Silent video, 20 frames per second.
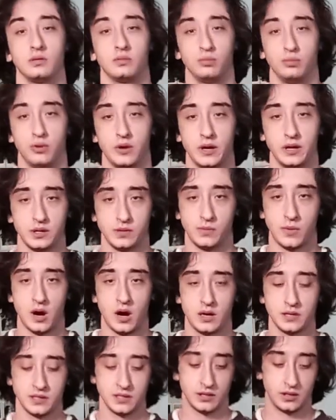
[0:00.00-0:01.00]
brand
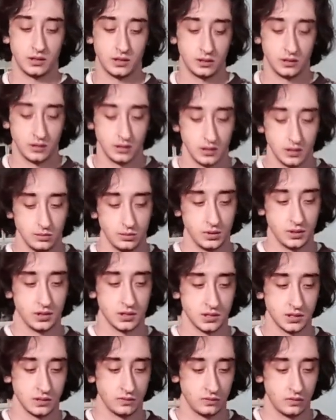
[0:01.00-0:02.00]
pasta
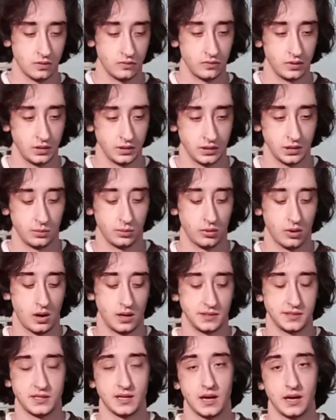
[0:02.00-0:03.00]
because of like the
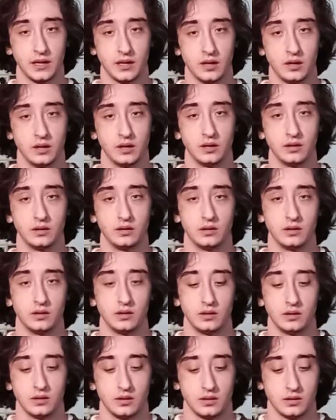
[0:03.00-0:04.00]
bronze die cut,
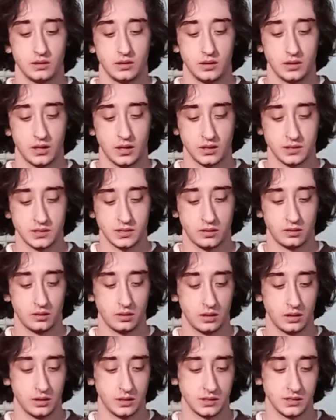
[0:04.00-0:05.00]

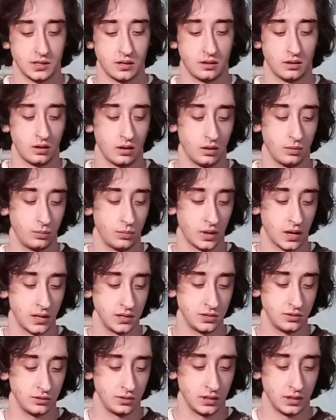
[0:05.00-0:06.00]
etc., etc. But I
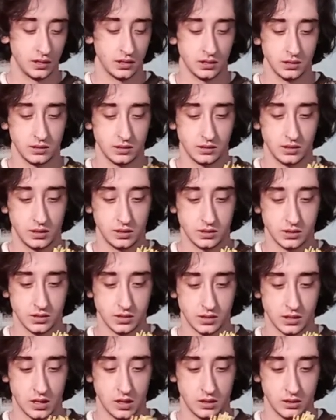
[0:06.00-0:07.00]
do think
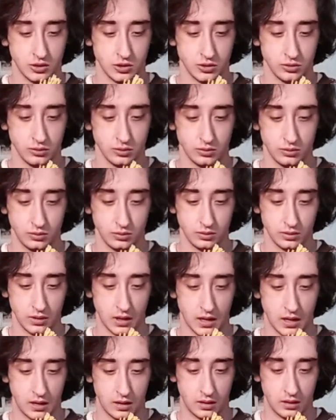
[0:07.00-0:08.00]
it's kind of true.
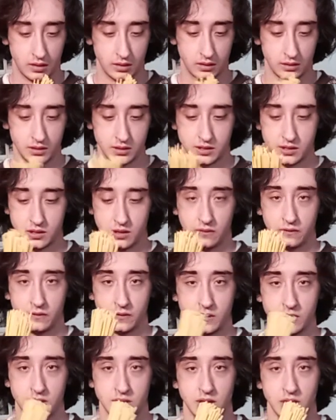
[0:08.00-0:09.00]
This stuff
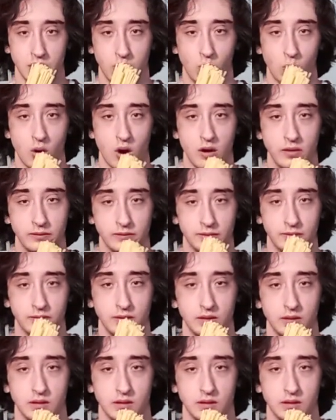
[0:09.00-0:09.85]
is rough,